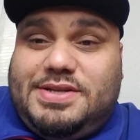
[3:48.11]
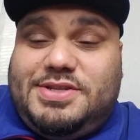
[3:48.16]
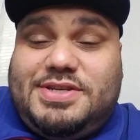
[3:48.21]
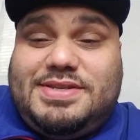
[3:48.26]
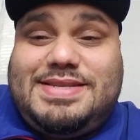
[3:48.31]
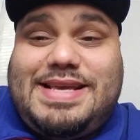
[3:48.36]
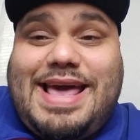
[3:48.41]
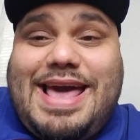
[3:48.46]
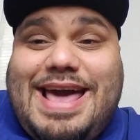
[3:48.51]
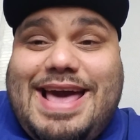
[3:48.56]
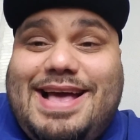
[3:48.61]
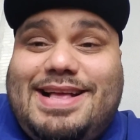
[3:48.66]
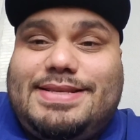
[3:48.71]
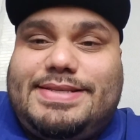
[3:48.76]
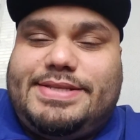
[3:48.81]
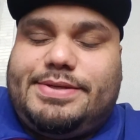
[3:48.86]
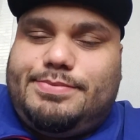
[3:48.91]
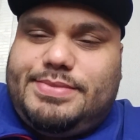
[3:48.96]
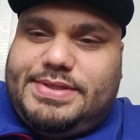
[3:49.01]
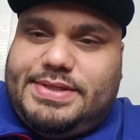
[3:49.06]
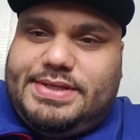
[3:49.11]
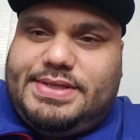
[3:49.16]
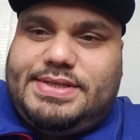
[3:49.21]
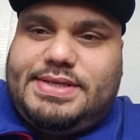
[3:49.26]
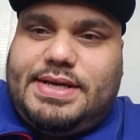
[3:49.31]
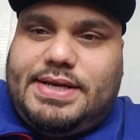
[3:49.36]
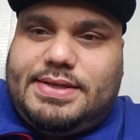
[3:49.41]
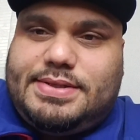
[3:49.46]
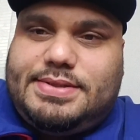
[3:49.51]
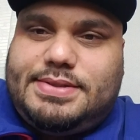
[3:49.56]
just had some
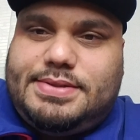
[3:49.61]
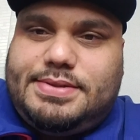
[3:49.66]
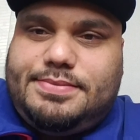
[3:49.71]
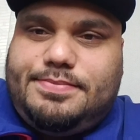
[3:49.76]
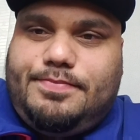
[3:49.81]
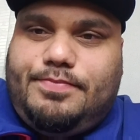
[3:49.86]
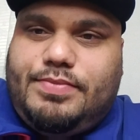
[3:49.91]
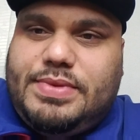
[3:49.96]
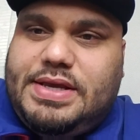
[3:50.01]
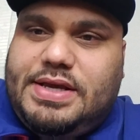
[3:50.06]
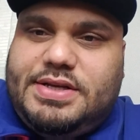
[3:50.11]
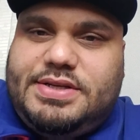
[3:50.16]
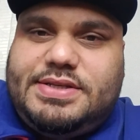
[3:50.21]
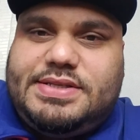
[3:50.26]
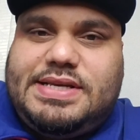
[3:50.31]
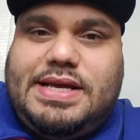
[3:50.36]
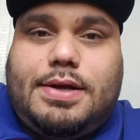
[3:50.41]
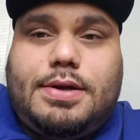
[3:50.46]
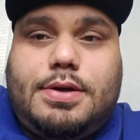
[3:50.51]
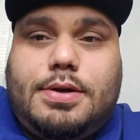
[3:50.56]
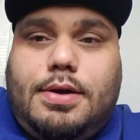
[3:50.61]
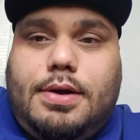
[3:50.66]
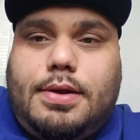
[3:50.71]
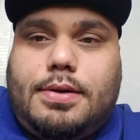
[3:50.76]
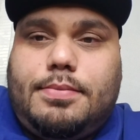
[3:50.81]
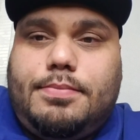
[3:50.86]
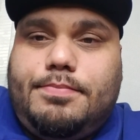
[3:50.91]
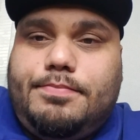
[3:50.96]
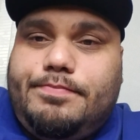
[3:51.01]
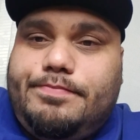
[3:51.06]
success. He just got
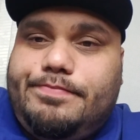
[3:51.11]
caught.